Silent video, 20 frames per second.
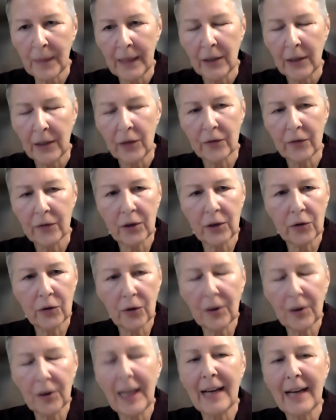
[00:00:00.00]
you
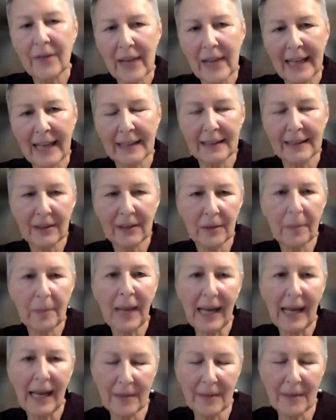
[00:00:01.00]
don't have that sort of
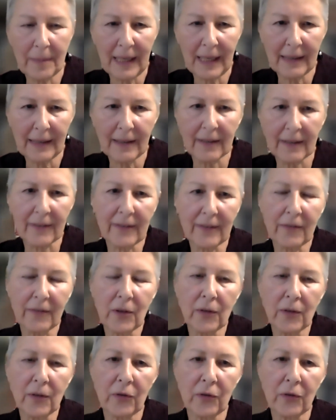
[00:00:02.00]
path dependence of
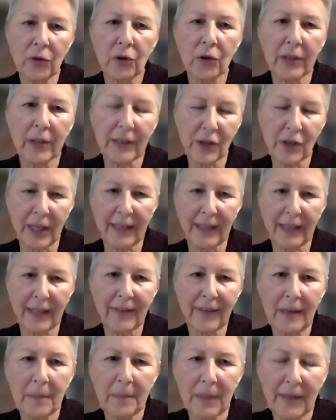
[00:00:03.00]
those early Chinese
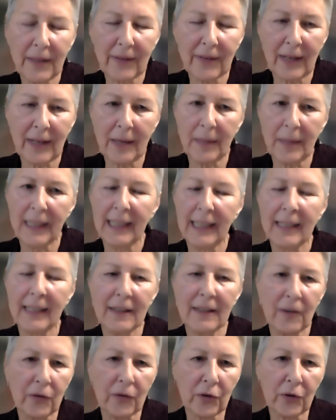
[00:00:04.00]
companies coming in,
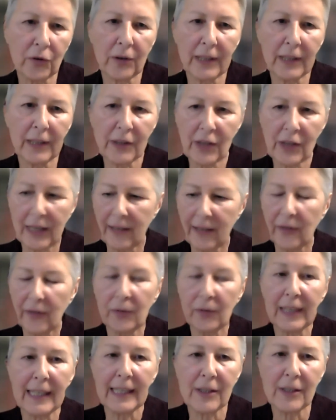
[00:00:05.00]
those early Chinese
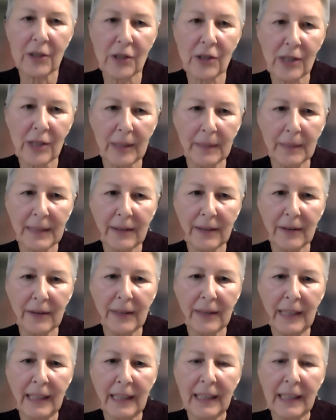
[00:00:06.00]
relationships. So
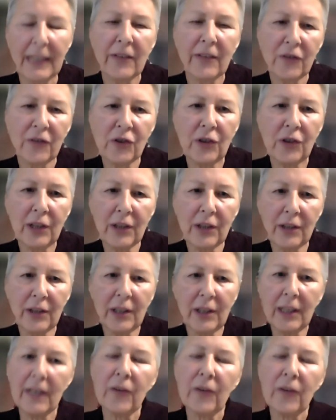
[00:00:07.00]

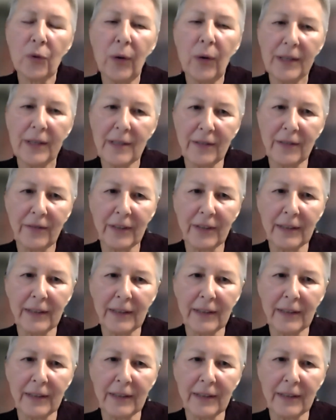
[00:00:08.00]
it is quite different,